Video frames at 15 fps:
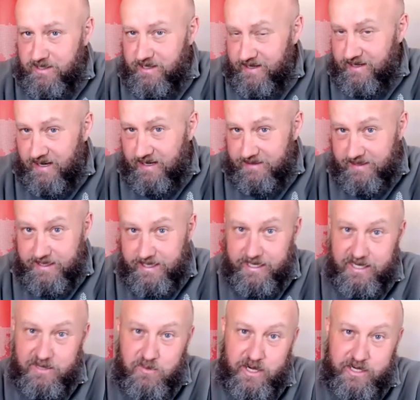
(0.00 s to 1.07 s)
And I think
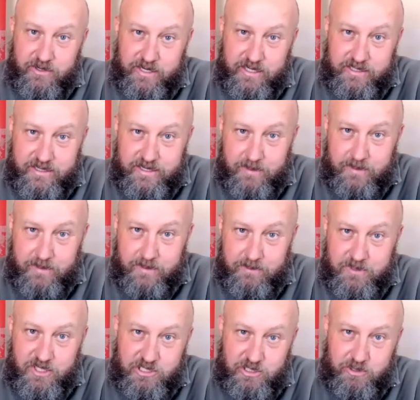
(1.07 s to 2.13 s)
anyone who ended up
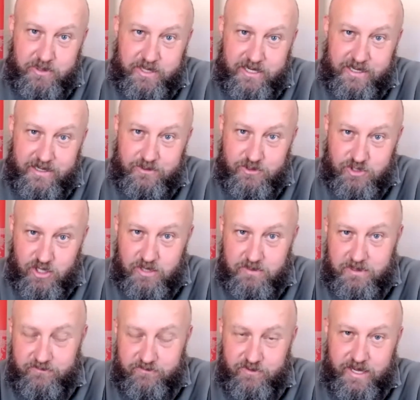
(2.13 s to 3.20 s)
queuing in
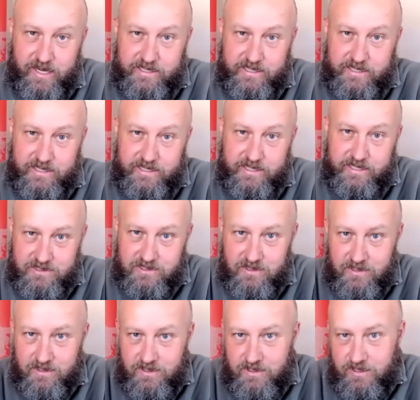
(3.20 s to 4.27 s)
Durban for 8 hours
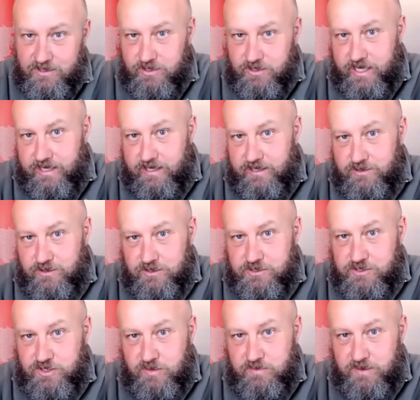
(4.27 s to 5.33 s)
to get into a
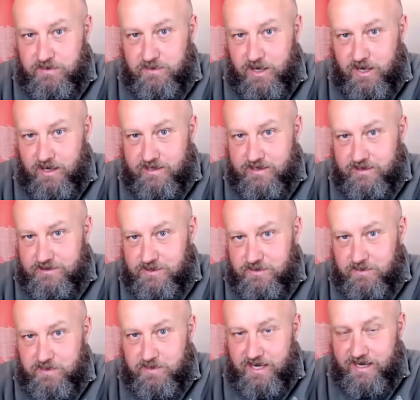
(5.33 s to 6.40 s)
supermarket to
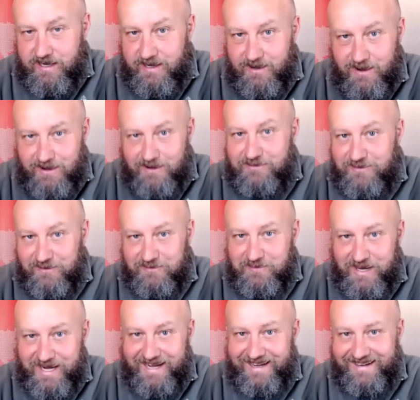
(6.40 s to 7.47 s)
buy a loaf of
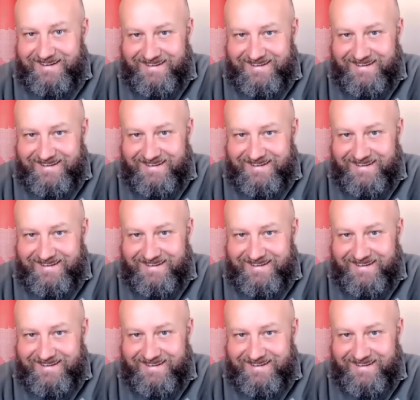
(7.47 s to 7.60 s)
bread